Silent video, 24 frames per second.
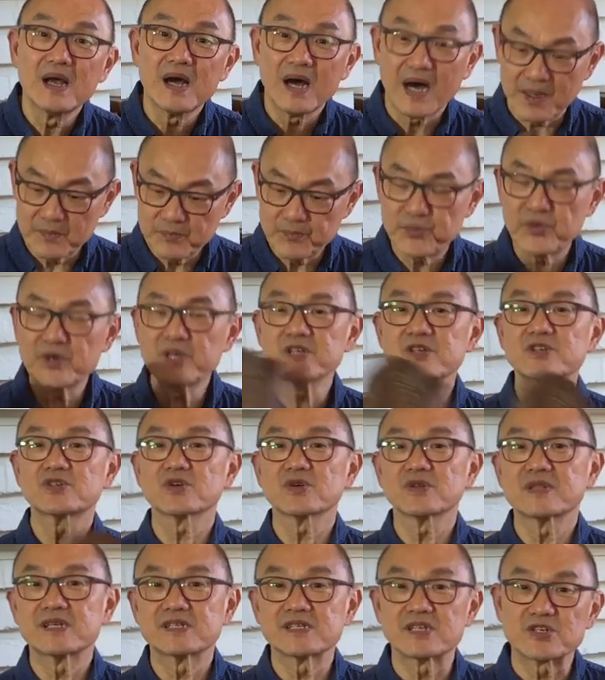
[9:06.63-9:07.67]
I'm pretty
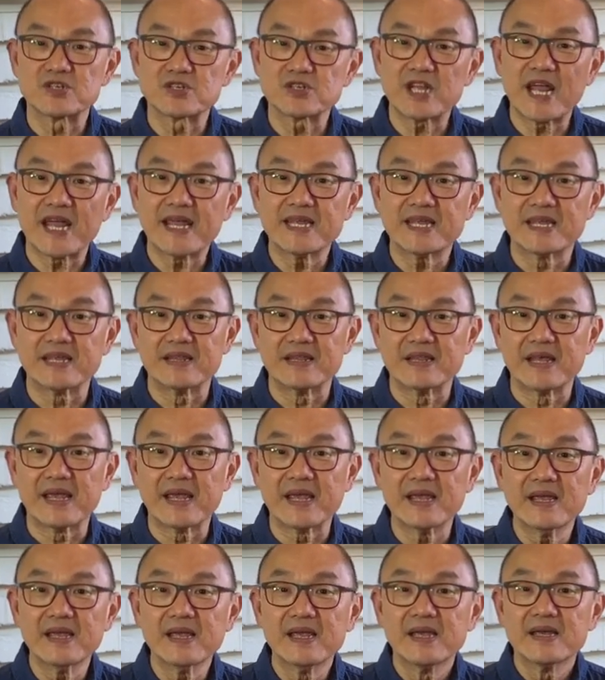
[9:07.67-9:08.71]
sure there's a shank in
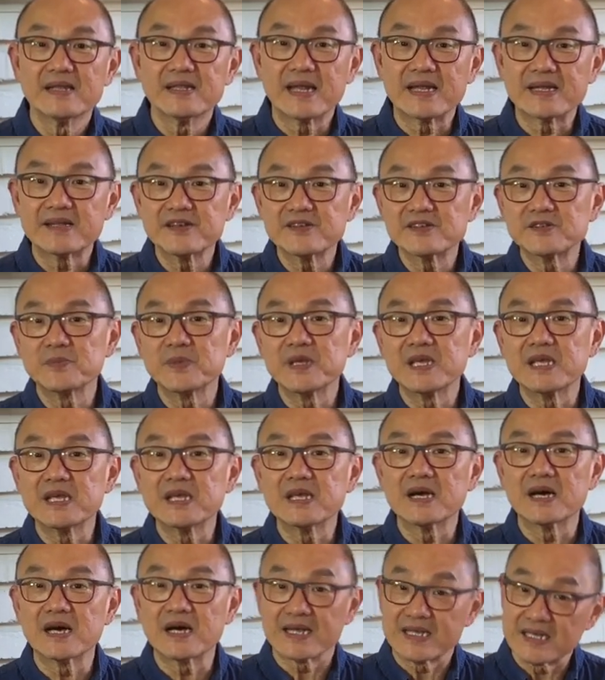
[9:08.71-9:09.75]
there that gives
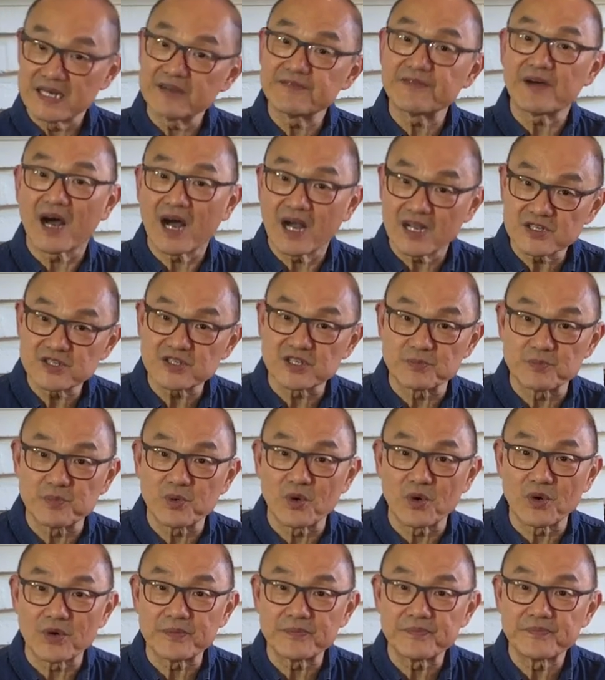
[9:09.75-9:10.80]
me uh, enough arch
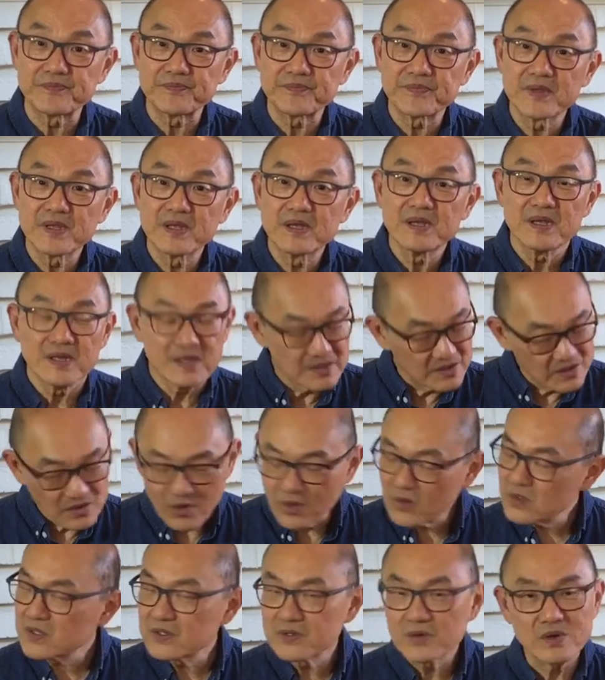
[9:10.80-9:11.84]
support.
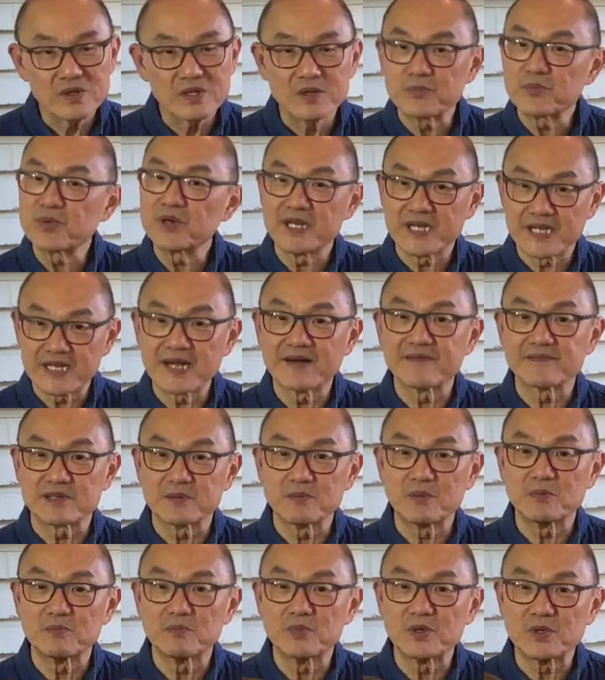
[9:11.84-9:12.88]
All in all, a pretty
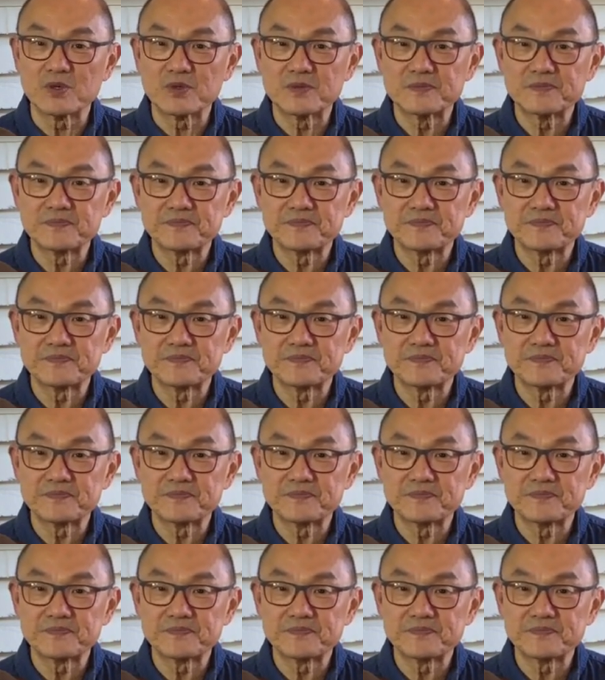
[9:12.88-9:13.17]
comfortable boot.